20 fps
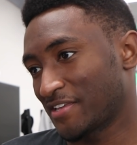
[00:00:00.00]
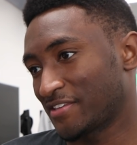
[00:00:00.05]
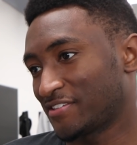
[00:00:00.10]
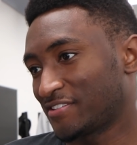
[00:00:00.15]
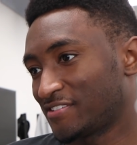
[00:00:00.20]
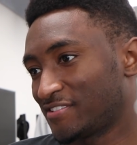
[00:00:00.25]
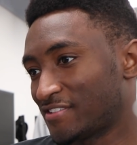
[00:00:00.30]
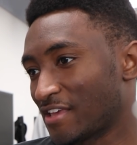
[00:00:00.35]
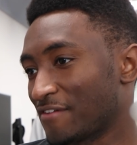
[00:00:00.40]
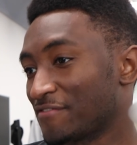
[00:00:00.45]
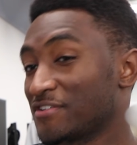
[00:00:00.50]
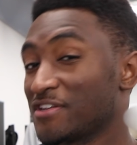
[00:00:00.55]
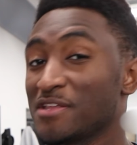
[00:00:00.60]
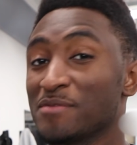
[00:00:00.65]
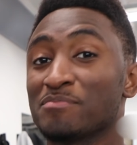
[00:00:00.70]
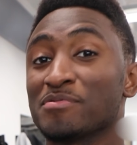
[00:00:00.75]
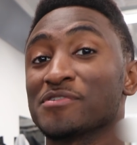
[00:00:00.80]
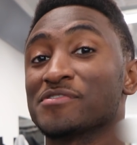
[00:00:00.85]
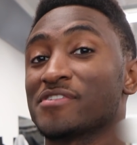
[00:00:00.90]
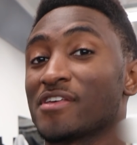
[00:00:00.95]

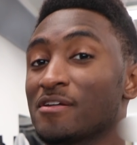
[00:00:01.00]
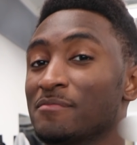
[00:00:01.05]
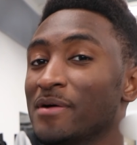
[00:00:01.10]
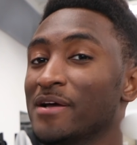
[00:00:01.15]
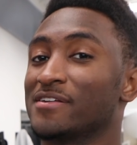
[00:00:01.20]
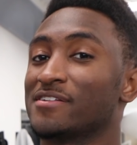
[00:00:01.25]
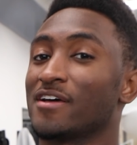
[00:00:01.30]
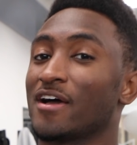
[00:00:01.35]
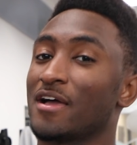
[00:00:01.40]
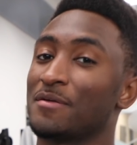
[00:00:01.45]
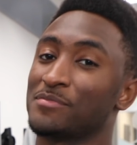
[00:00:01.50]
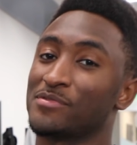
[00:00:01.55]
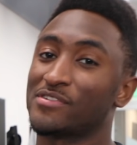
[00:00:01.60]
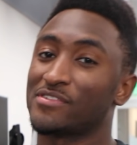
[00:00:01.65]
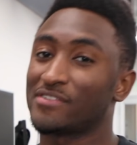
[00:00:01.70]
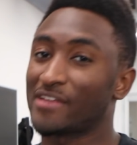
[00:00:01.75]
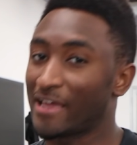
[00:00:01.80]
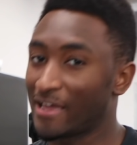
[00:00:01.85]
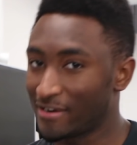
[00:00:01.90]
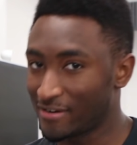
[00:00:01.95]
70% of my time
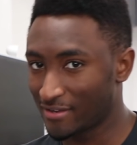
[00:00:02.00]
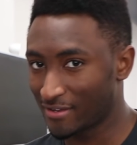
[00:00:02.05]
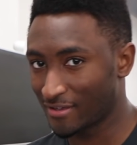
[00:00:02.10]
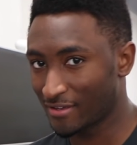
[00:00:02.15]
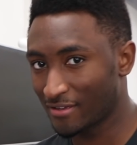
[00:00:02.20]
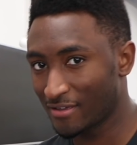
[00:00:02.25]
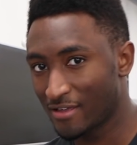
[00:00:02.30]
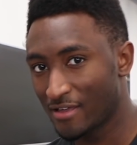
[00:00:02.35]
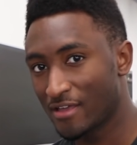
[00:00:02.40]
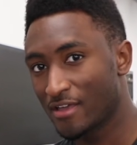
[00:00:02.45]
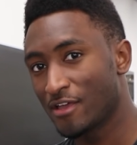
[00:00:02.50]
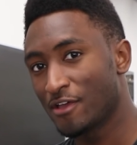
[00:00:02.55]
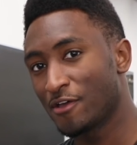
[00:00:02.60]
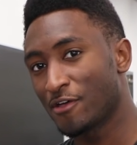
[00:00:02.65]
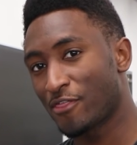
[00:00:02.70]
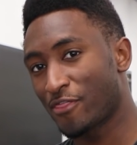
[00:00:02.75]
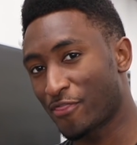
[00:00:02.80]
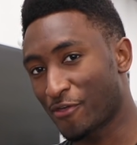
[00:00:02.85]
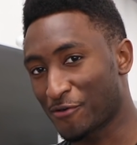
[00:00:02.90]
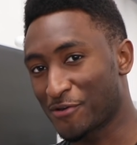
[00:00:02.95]
standing,
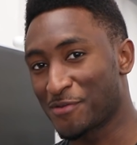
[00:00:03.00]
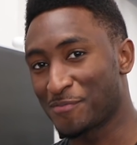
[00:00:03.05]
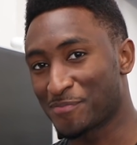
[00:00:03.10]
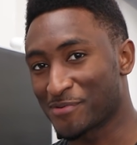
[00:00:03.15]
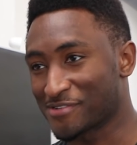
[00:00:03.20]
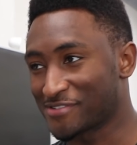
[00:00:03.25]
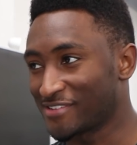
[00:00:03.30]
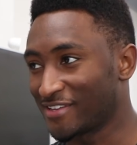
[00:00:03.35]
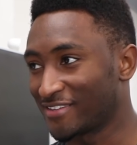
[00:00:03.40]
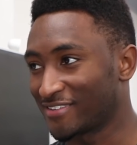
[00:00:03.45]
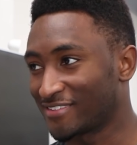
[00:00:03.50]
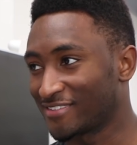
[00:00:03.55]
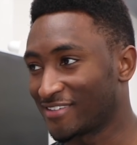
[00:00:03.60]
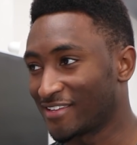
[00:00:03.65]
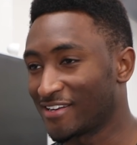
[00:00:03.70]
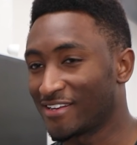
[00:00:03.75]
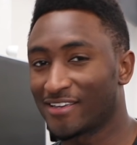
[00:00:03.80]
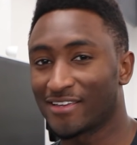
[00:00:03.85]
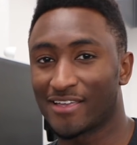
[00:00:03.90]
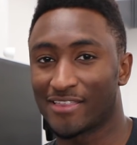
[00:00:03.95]
30%
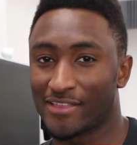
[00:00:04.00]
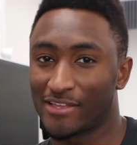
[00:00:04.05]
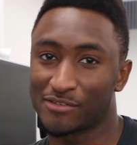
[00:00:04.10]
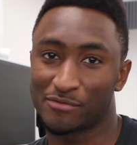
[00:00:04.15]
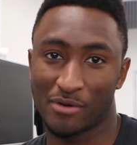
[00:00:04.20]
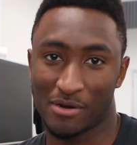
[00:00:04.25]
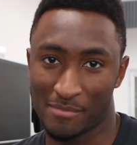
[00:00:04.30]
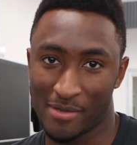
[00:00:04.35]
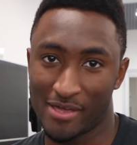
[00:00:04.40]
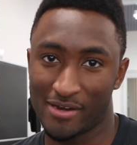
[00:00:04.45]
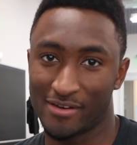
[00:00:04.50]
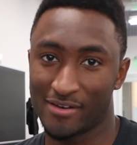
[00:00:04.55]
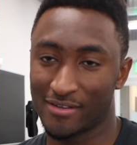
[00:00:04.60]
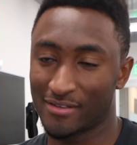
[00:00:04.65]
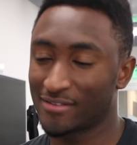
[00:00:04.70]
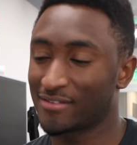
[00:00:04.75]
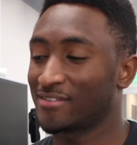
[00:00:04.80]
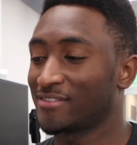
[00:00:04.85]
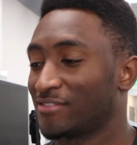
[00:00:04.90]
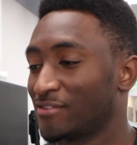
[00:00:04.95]
sitting, and that's when I'm
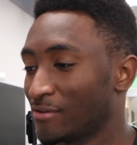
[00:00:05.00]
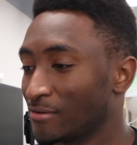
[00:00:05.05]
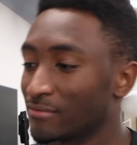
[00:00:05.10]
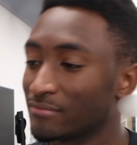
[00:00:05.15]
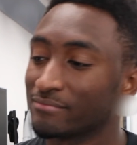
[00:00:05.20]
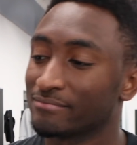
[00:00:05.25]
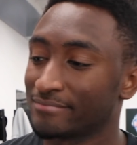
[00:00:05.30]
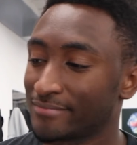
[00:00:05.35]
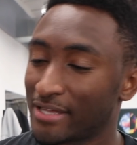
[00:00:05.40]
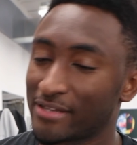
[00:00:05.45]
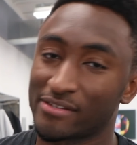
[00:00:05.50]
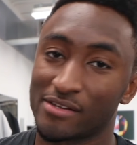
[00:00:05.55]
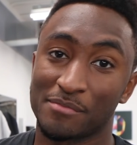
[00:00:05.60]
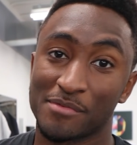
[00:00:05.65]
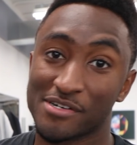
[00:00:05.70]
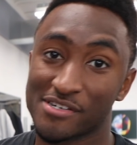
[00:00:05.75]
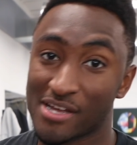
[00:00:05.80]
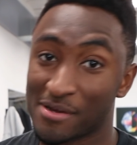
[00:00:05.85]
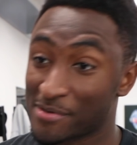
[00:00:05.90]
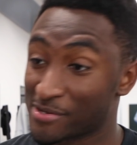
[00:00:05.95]
editing. So that's how
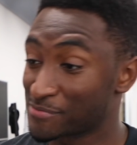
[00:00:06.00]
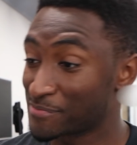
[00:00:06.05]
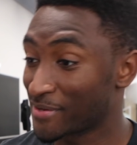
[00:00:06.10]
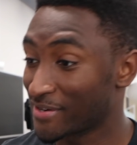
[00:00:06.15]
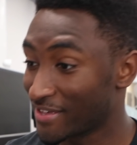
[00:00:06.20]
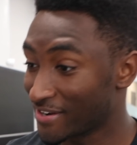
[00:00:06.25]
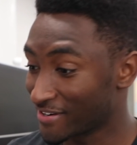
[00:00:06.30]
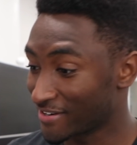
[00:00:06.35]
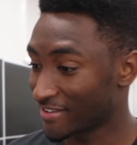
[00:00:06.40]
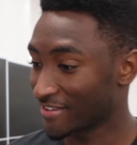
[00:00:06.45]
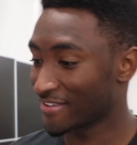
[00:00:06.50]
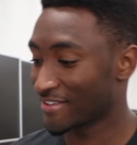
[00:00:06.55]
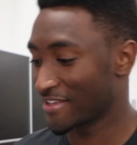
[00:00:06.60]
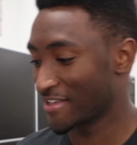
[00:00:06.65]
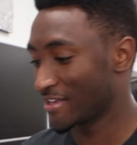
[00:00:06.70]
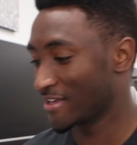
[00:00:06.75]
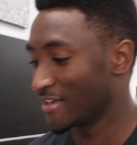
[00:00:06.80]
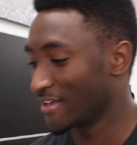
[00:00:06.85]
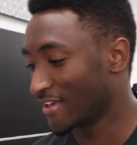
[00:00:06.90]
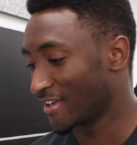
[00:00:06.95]
much time I spend editing.
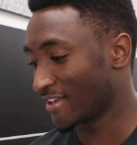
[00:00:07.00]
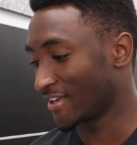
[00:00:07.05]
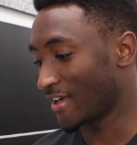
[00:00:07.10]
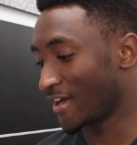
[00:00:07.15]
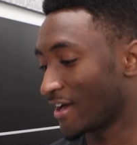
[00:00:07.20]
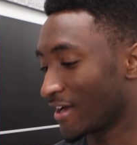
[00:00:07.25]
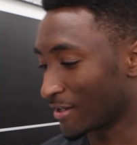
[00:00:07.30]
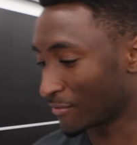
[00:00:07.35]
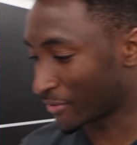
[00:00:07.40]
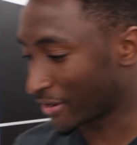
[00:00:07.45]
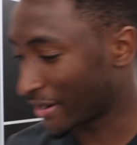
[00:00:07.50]
And